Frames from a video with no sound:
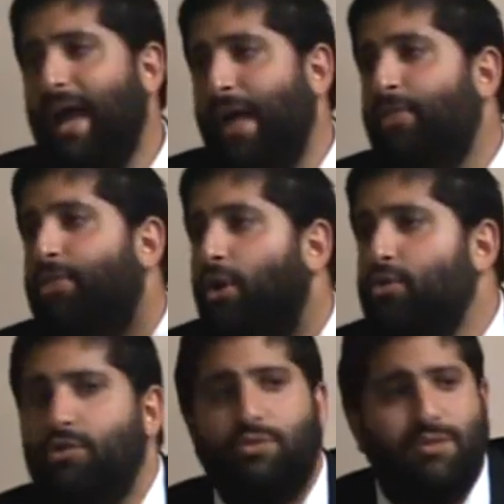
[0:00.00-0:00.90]
and
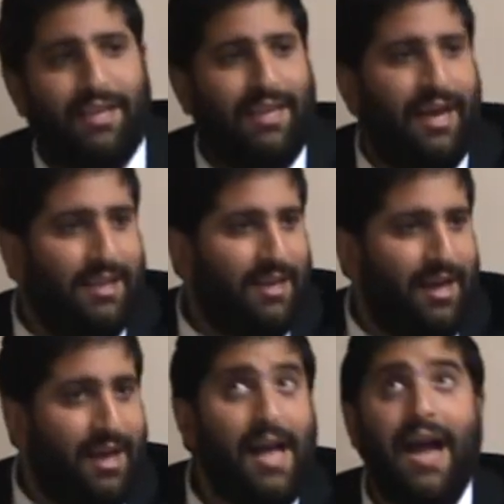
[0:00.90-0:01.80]
those who study
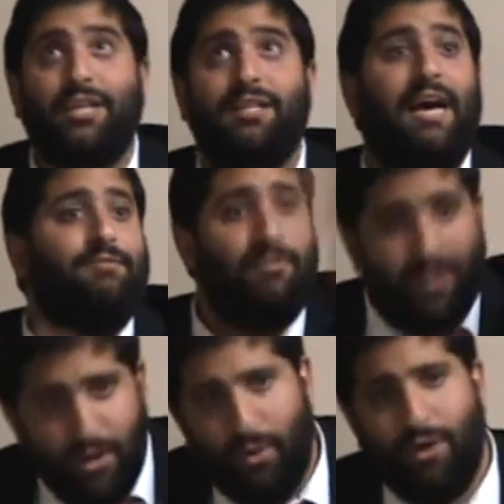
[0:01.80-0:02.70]
halakha actually have a
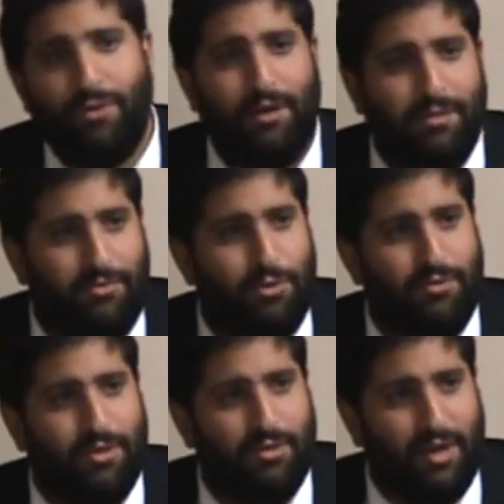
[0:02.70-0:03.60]
very well-rounded view
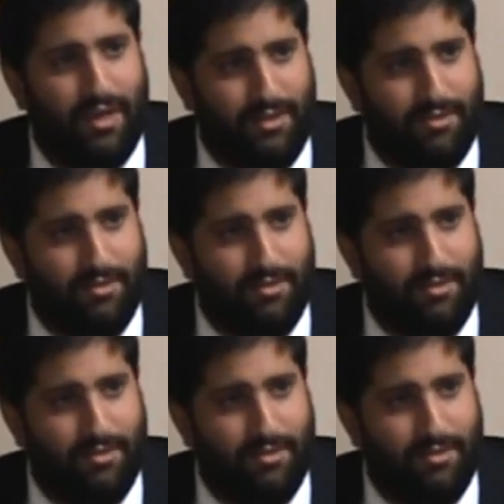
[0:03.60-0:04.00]
of the Torah.